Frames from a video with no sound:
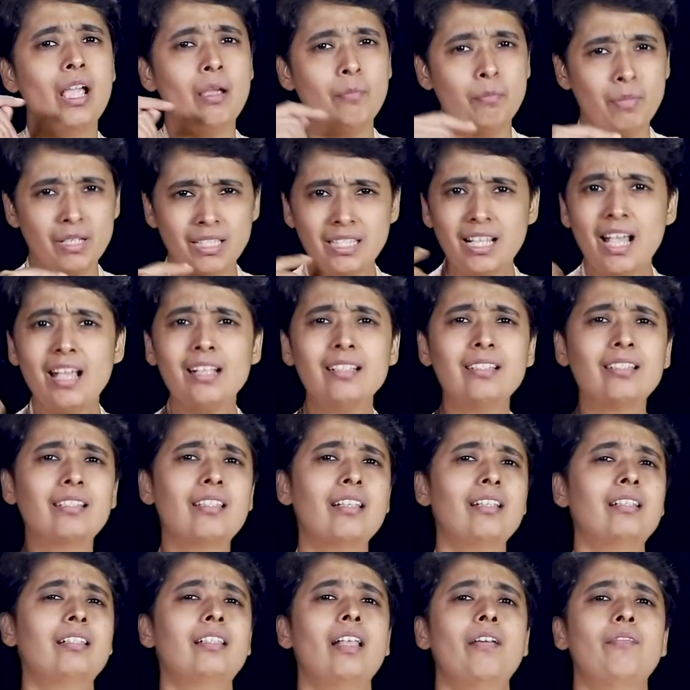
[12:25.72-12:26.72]
Besides
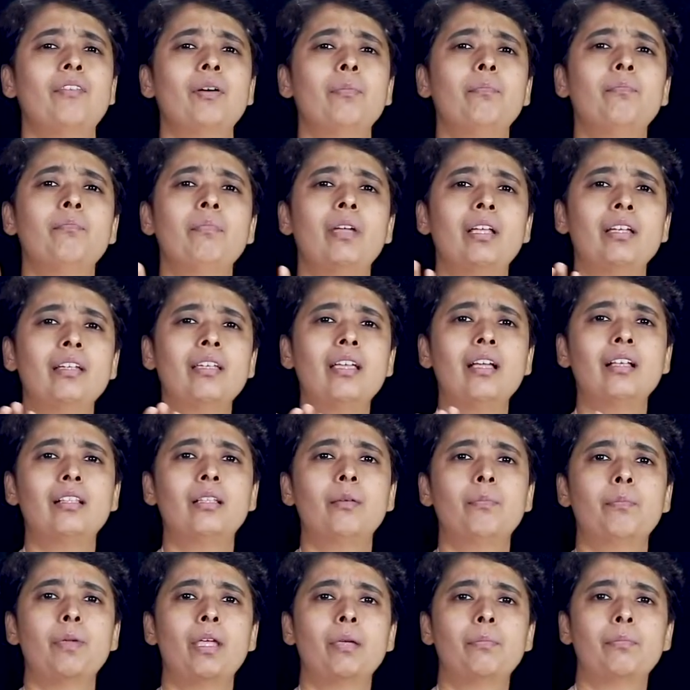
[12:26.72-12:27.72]
this, there were many
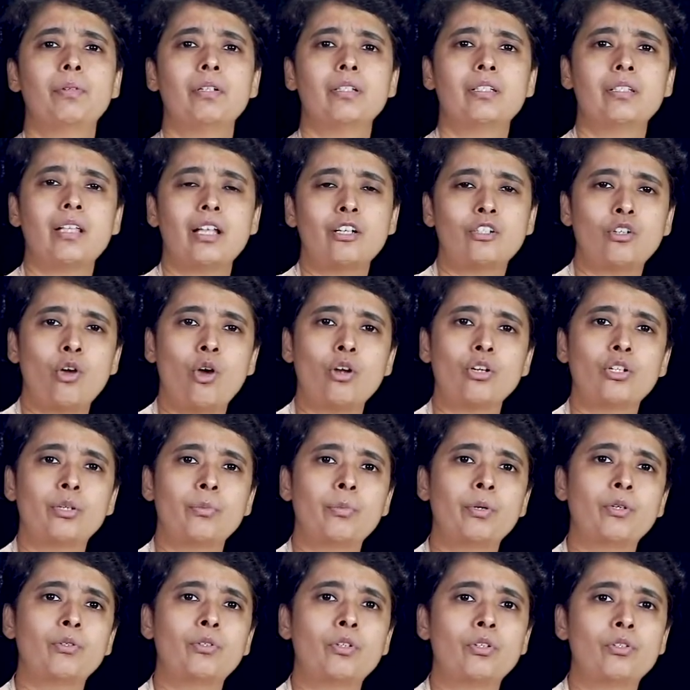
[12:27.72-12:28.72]
other papers that
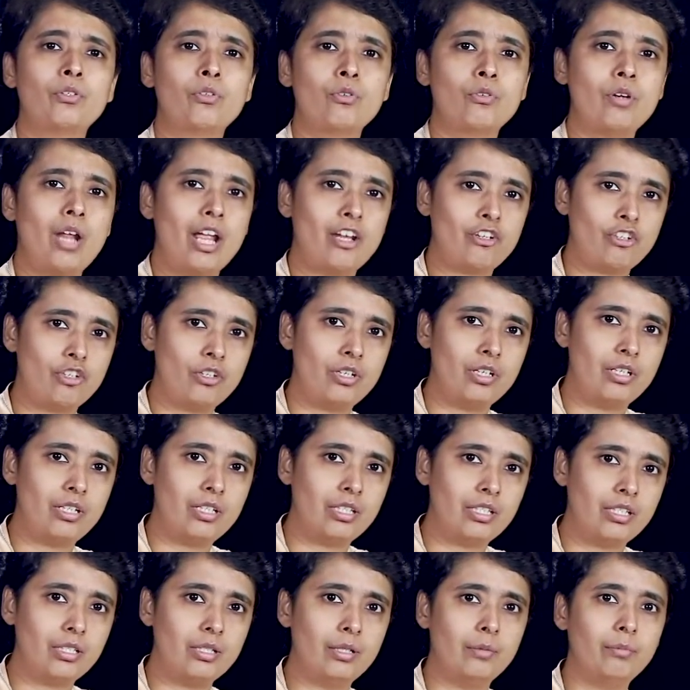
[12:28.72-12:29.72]
contributed to
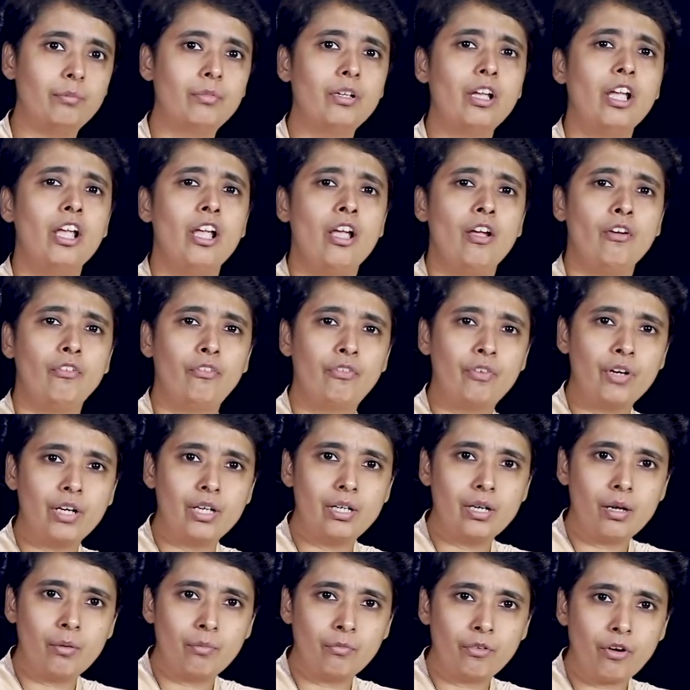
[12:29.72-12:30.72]
nationalism,
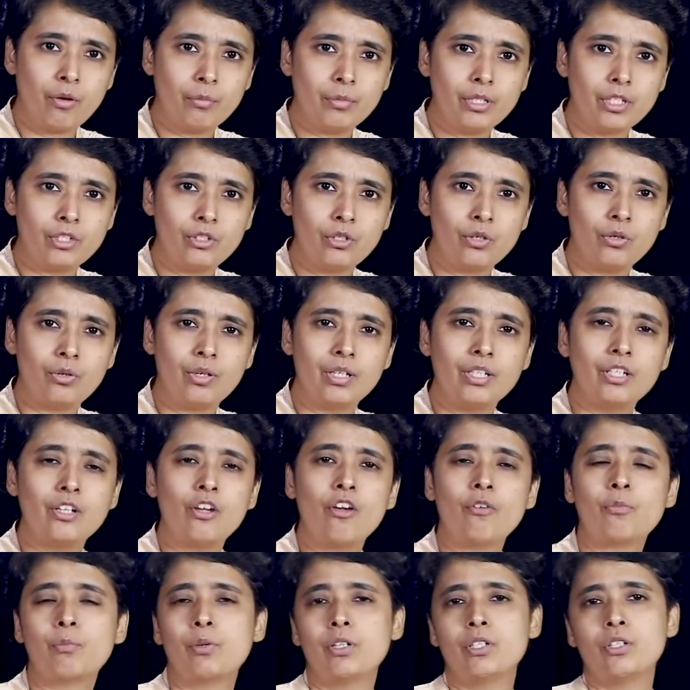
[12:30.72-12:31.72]
freedom from the tyranny
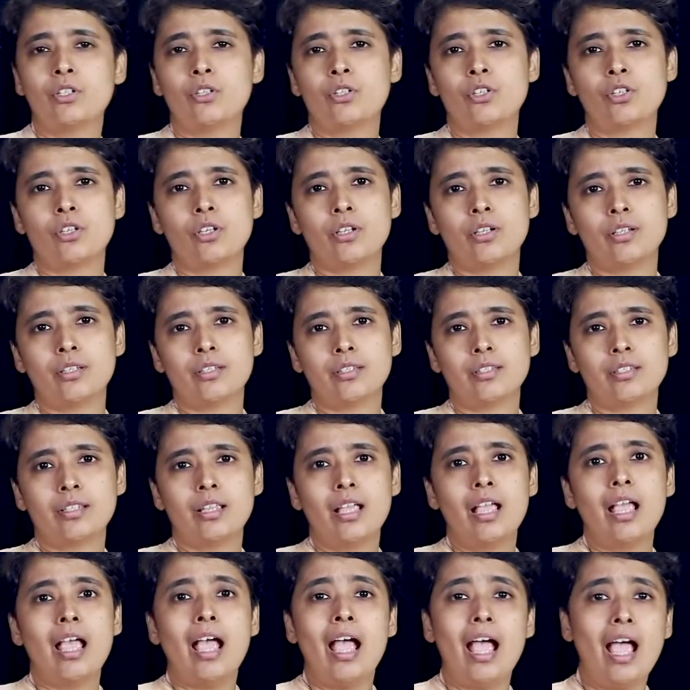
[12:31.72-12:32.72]
of Britishers,
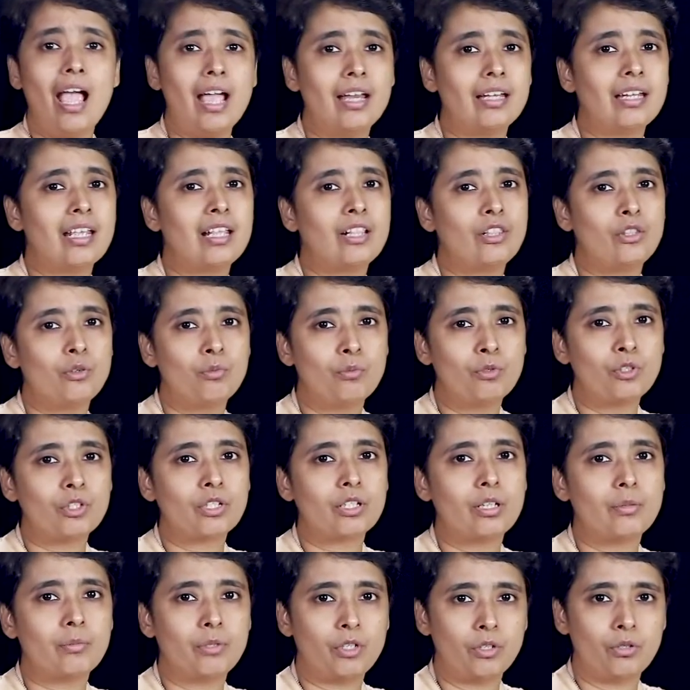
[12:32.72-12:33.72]
and
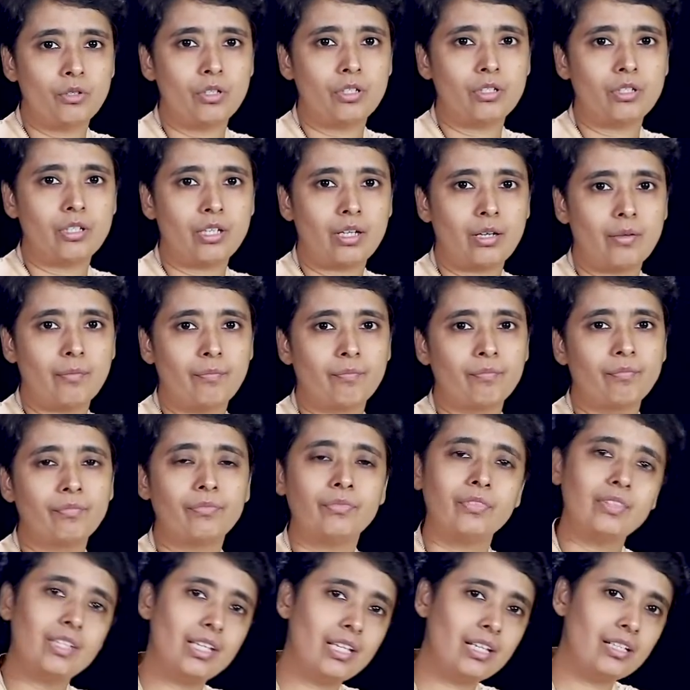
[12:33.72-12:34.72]
Hindu-Muslim unity.
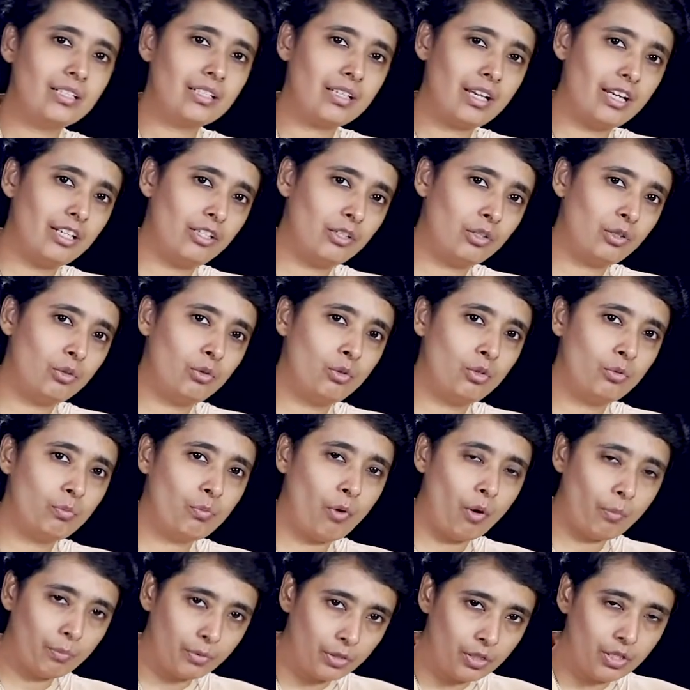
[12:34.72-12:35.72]
These include
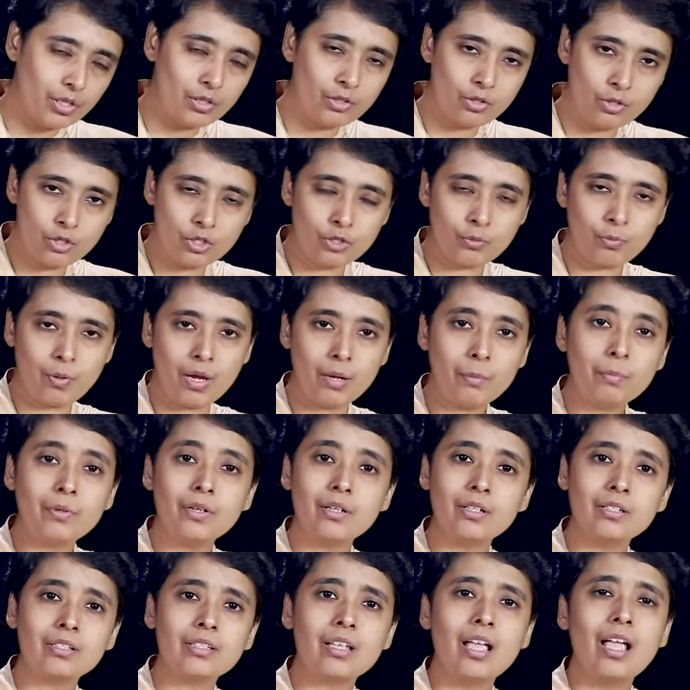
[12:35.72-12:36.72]
popular
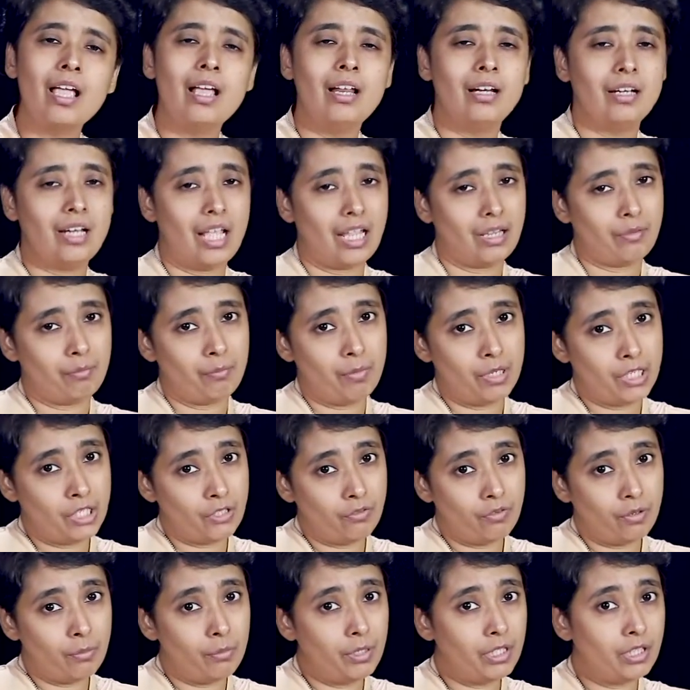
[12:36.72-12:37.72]
newspapers like
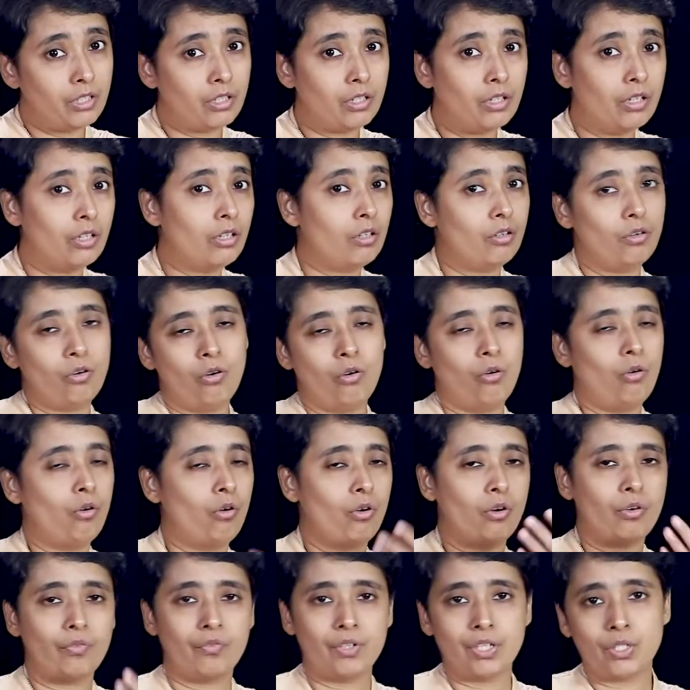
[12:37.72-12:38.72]
Biswamitra
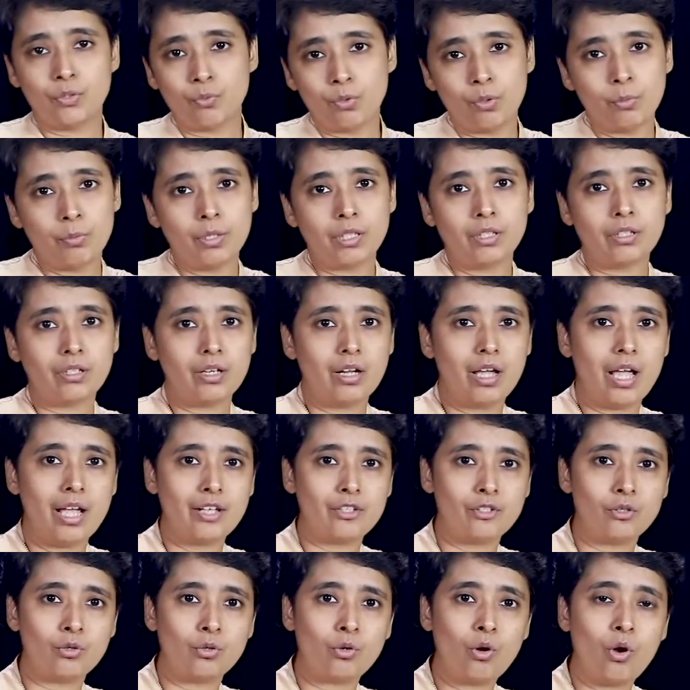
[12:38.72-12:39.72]
or Viswamitra
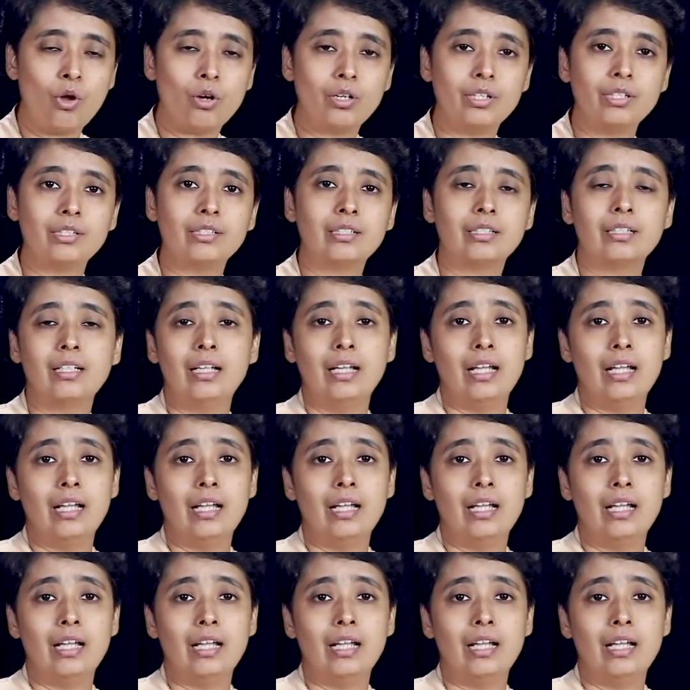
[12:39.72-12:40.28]
as you call it